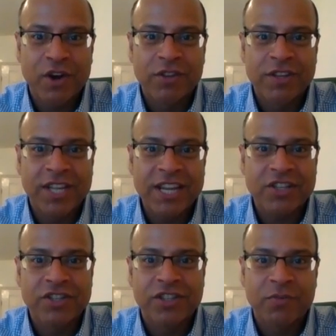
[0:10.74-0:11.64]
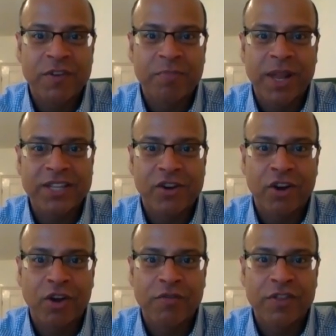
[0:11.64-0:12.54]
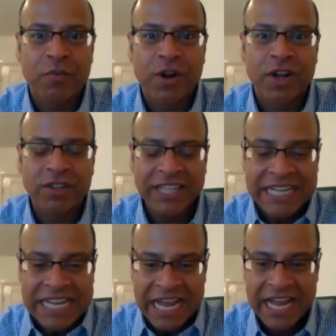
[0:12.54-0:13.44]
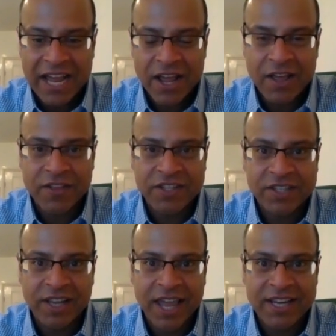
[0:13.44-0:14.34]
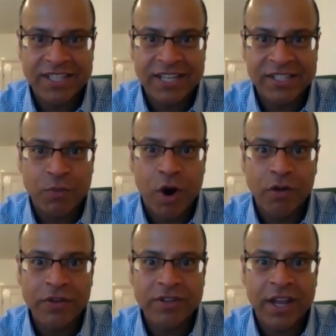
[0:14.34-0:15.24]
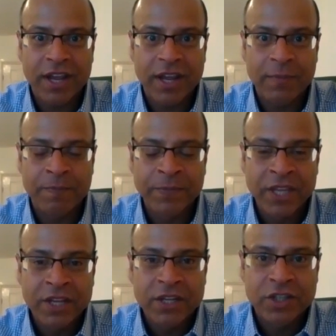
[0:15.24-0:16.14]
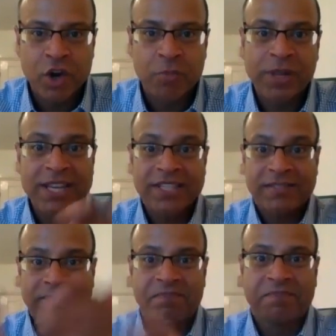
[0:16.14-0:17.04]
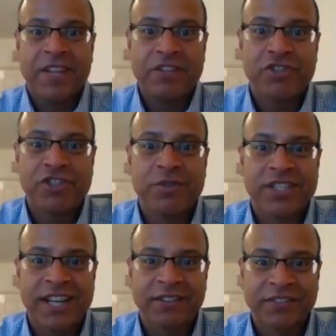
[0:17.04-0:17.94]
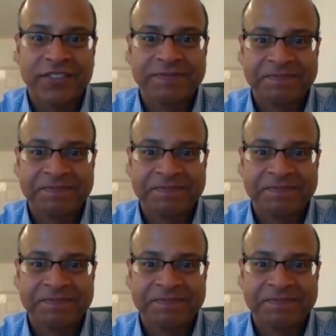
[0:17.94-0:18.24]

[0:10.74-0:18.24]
all the teachers that we've placed all over the world, this is the latest one. So please introduce yourself.